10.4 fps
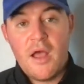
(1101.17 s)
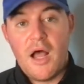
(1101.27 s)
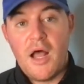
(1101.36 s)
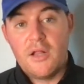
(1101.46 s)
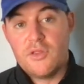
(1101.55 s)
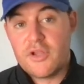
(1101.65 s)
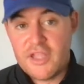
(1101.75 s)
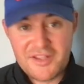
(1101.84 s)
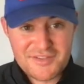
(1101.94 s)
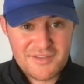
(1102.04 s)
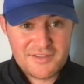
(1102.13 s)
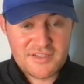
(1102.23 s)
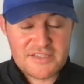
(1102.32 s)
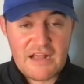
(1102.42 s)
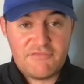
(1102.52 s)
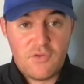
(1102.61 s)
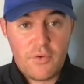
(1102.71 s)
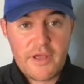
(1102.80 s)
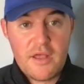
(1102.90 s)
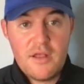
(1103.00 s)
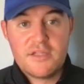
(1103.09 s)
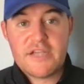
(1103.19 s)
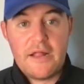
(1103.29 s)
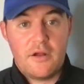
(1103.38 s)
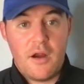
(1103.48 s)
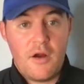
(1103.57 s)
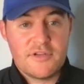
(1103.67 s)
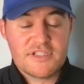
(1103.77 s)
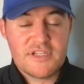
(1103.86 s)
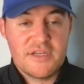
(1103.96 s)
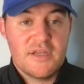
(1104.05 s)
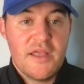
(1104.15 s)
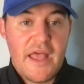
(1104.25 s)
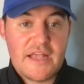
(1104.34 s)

Looking to South Florida, Tyler Aronson,